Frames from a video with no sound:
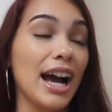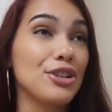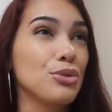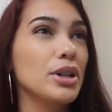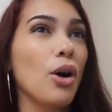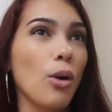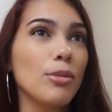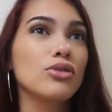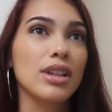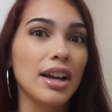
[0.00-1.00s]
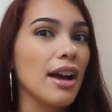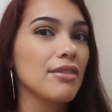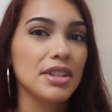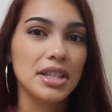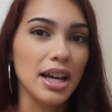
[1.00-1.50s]
I do it almost like
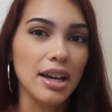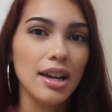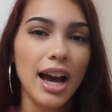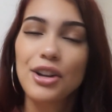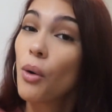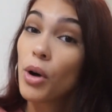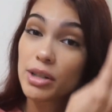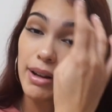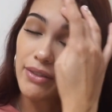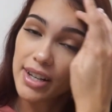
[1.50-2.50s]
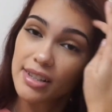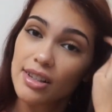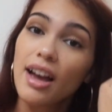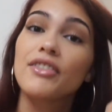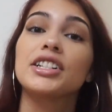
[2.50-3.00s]
every day. I don't wash my face
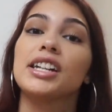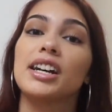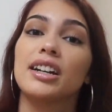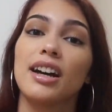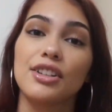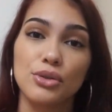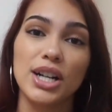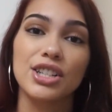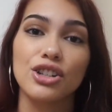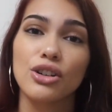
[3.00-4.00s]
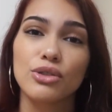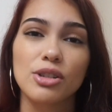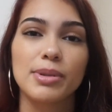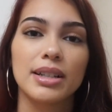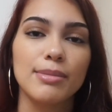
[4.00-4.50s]
every day, as you guys know,
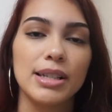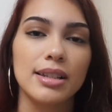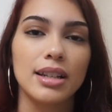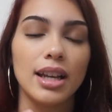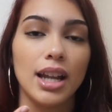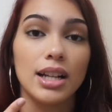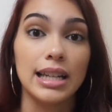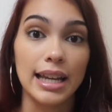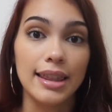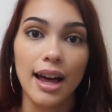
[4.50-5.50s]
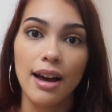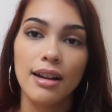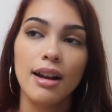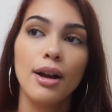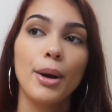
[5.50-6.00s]
just because my skin cannot take
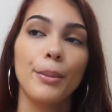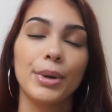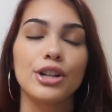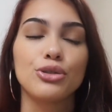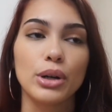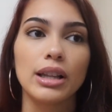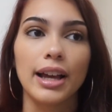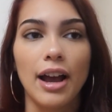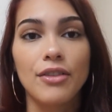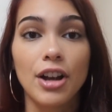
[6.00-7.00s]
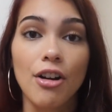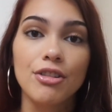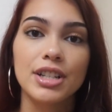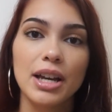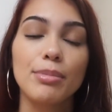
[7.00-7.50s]
that, but I do it like every
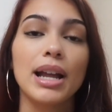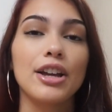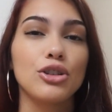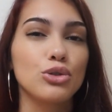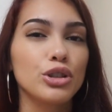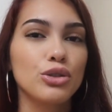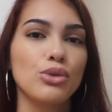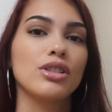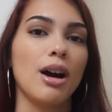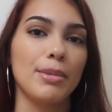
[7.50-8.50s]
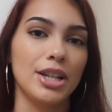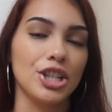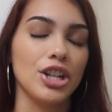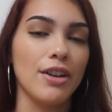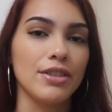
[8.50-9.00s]
other day. But I usually do this
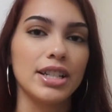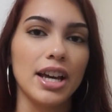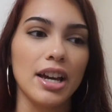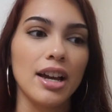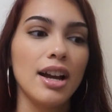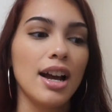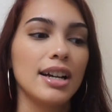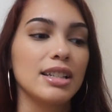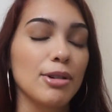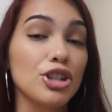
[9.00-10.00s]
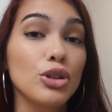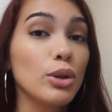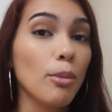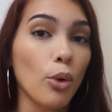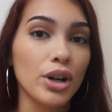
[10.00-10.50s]
combination every day, especially in
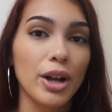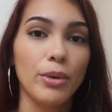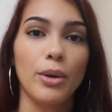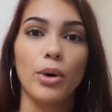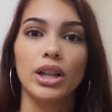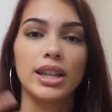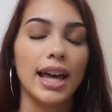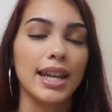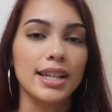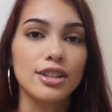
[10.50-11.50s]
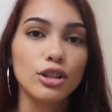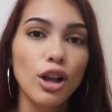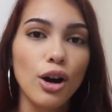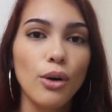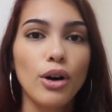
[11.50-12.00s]
the morning when I want like that nice
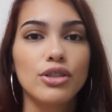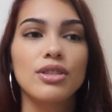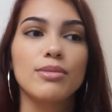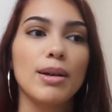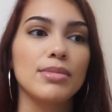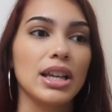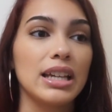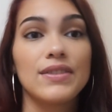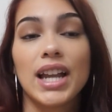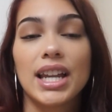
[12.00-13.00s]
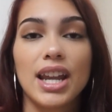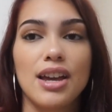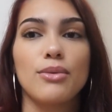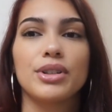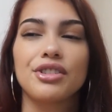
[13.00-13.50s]
glow, or sometimes like even at
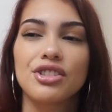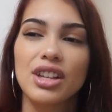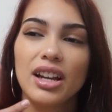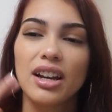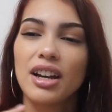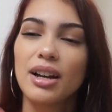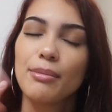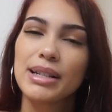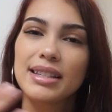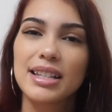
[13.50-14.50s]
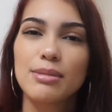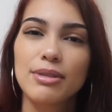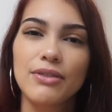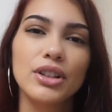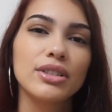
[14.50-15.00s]
night when it's just like my skin's
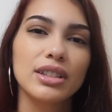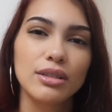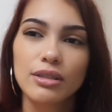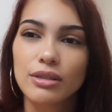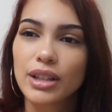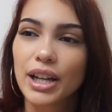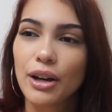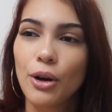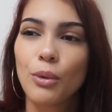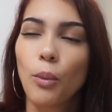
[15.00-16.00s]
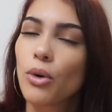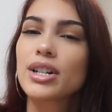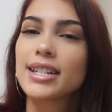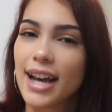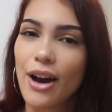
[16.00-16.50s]
been feeling a little like
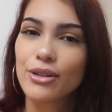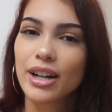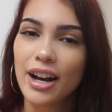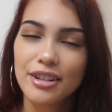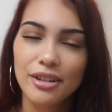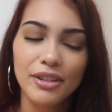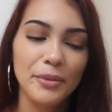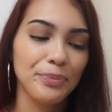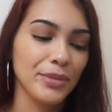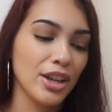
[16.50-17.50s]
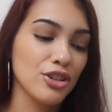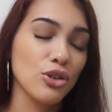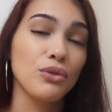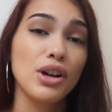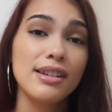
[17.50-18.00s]
worn down kind of.
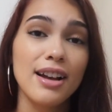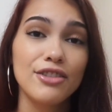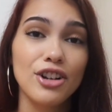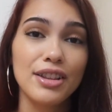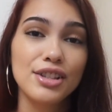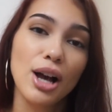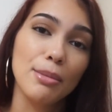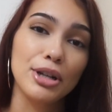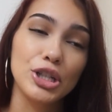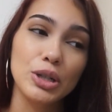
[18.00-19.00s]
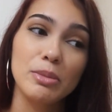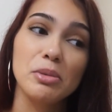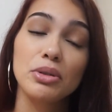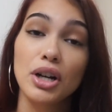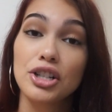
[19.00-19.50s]
So if you guys haven't tried this combination,
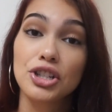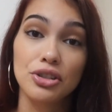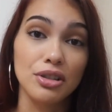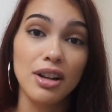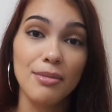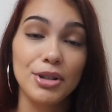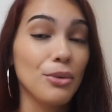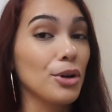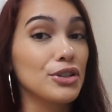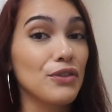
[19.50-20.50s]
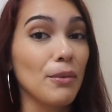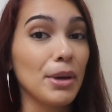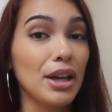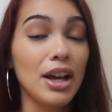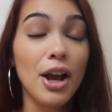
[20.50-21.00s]
maybe you guys should. I mean, it works for
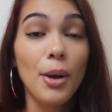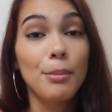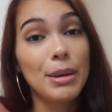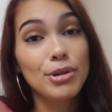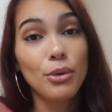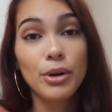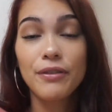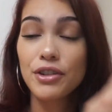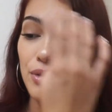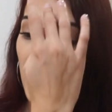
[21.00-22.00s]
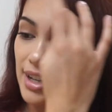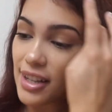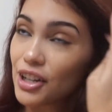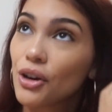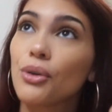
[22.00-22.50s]
me. Maybe it'll work for you guys.
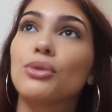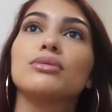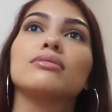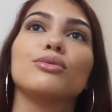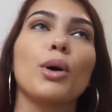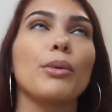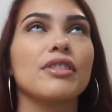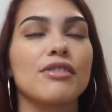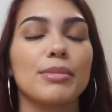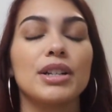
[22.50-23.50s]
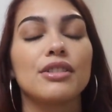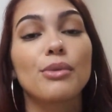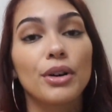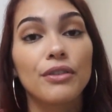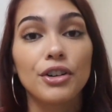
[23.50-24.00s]
I know what works for me doesn't
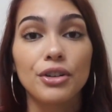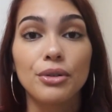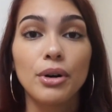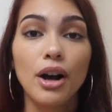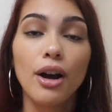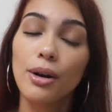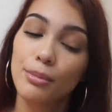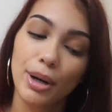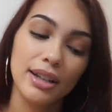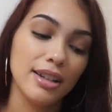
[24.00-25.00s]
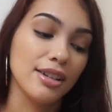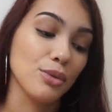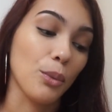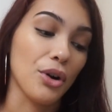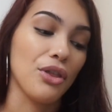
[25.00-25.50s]
work for you, but it
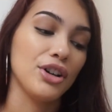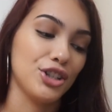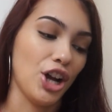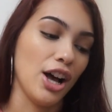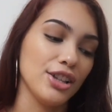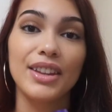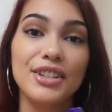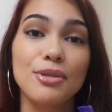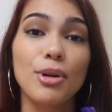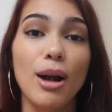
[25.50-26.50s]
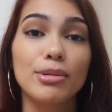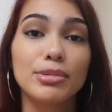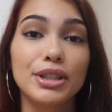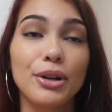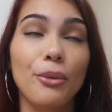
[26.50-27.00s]
is worth a shot. These are
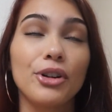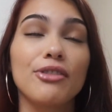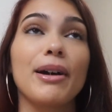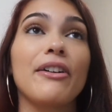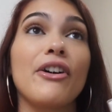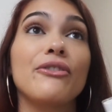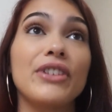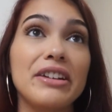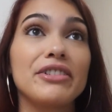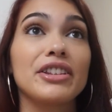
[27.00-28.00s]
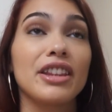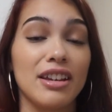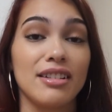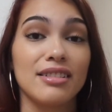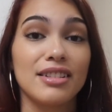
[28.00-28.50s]
probably one of my favorite
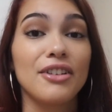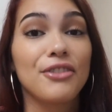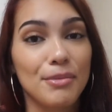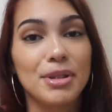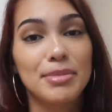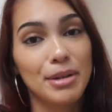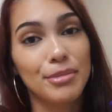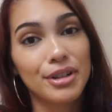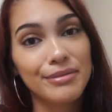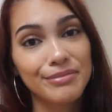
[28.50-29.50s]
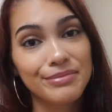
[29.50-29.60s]
things from September.